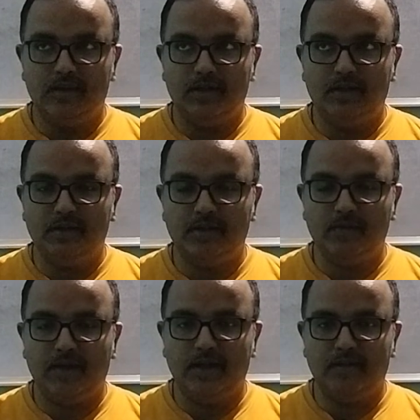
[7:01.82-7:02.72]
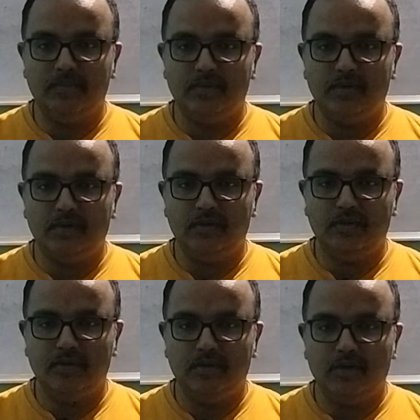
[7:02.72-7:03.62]
The reason why I'm
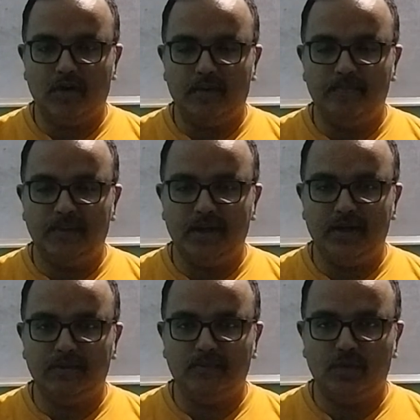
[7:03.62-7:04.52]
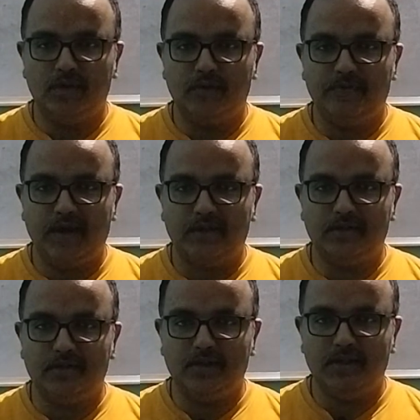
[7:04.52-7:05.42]
comparing both the
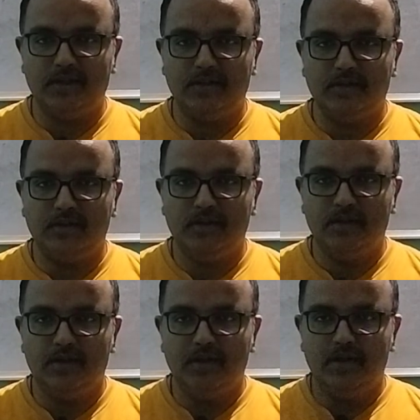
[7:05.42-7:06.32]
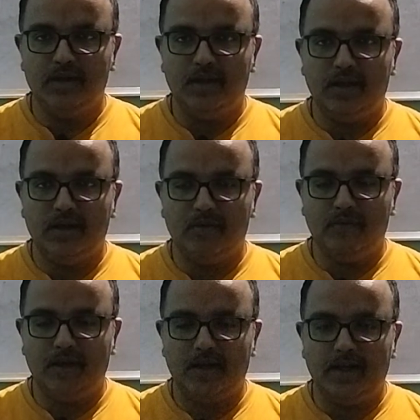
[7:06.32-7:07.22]
facts is
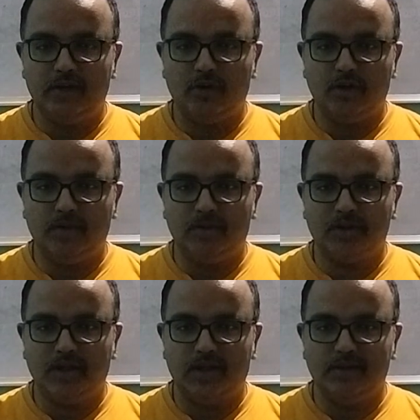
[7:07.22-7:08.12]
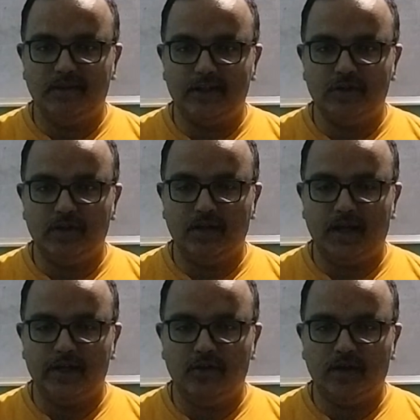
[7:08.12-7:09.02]
when I talk about an unsaturated
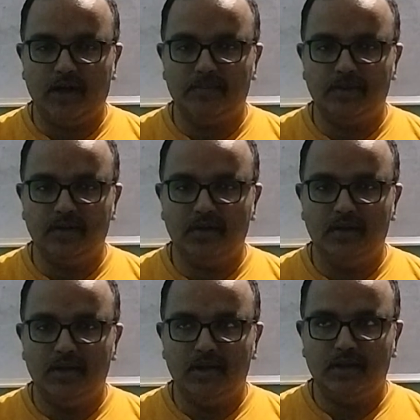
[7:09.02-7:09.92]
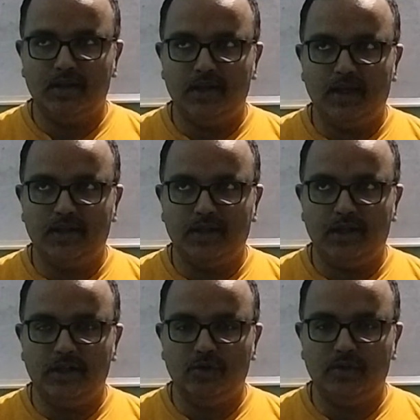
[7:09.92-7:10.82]
hydrocarbon, then I
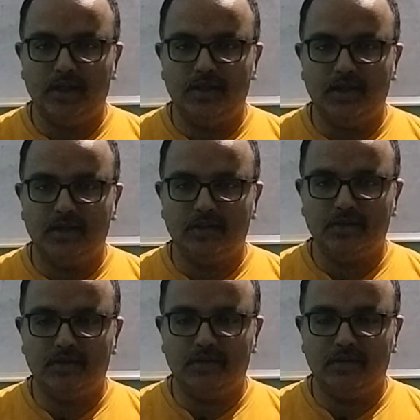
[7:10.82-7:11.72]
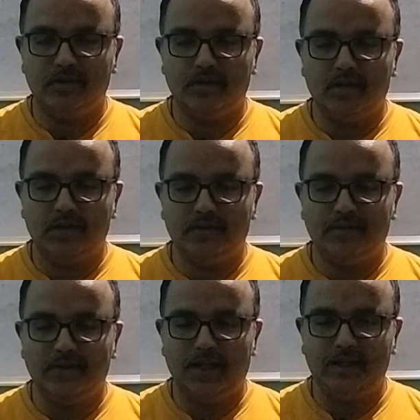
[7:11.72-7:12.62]
tell you that there's
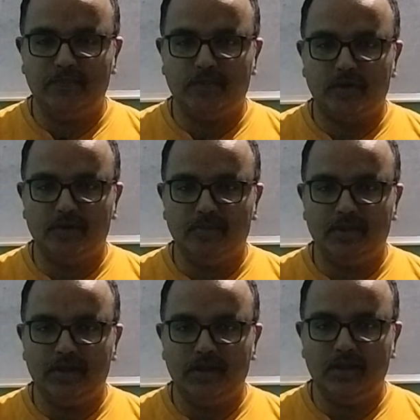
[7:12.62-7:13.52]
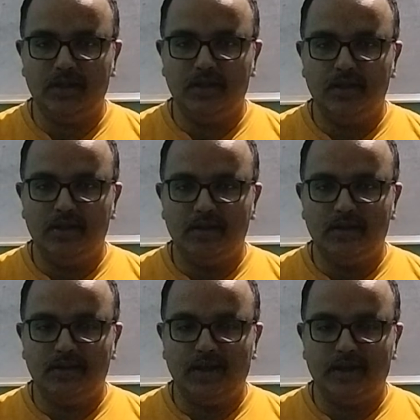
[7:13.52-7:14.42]
a slight possibility
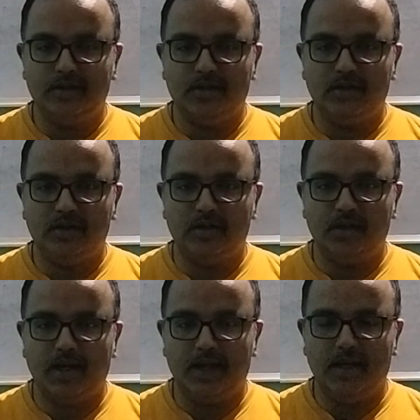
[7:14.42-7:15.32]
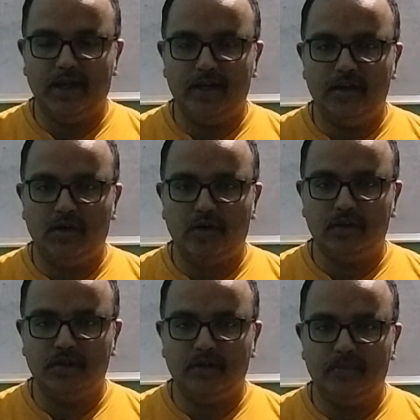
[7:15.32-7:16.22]
that the halide
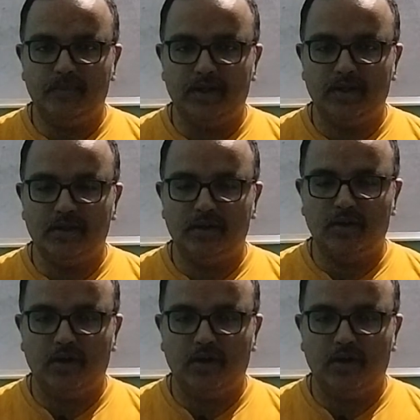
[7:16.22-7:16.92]
or the metal